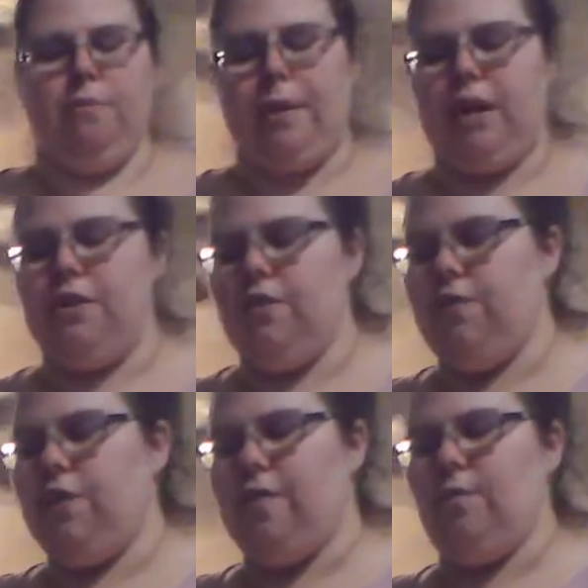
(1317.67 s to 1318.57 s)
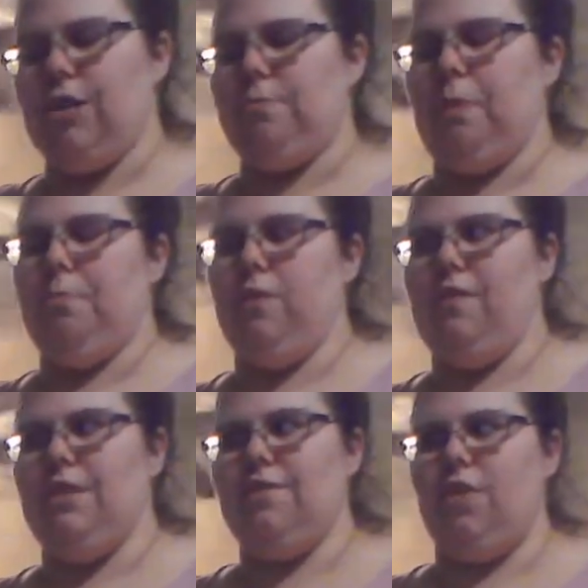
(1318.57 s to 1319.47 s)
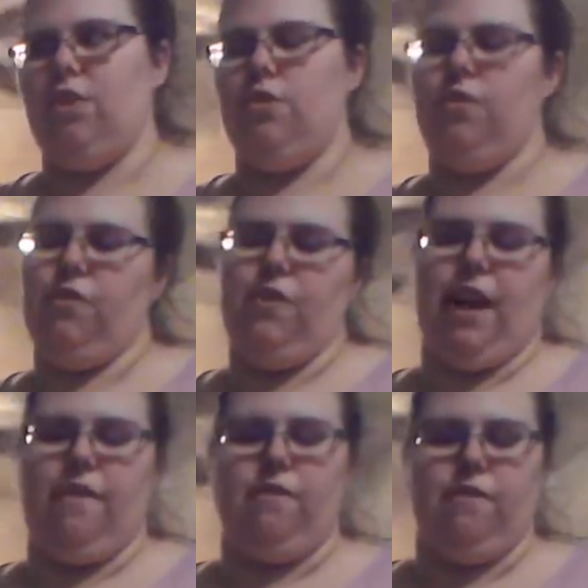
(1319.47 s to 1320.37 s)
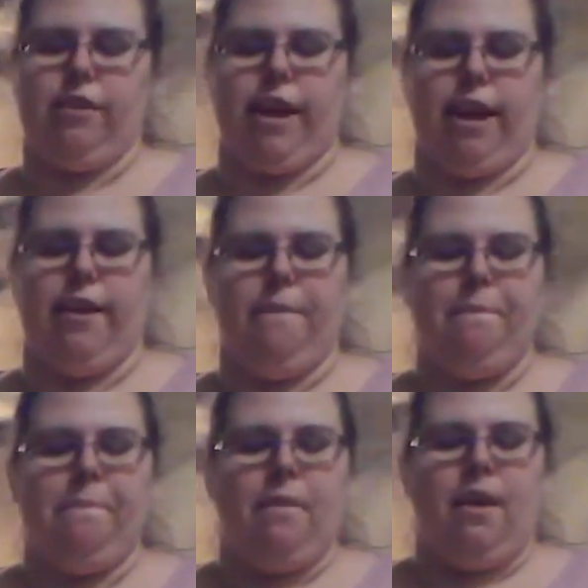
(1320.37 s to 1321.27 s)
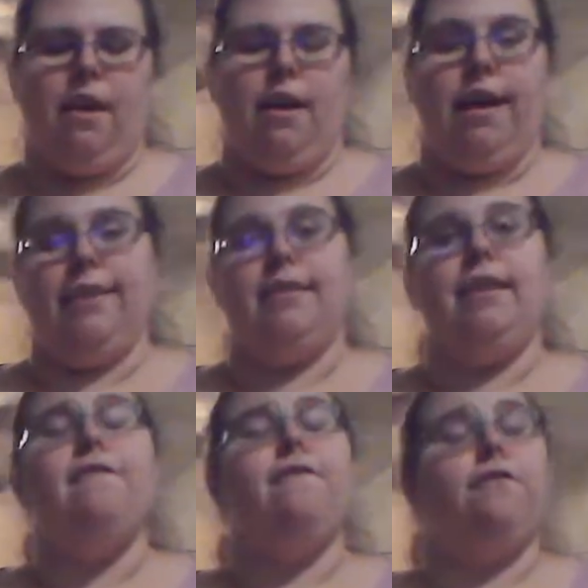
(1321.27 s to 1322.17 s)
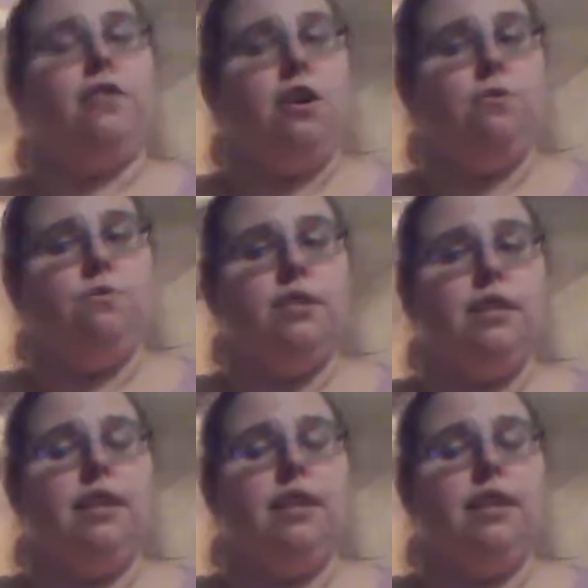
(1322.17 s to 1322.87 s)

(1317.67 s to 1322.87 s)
reminder, if you haven't watched my previous video or if you haven't forgot, eggs that float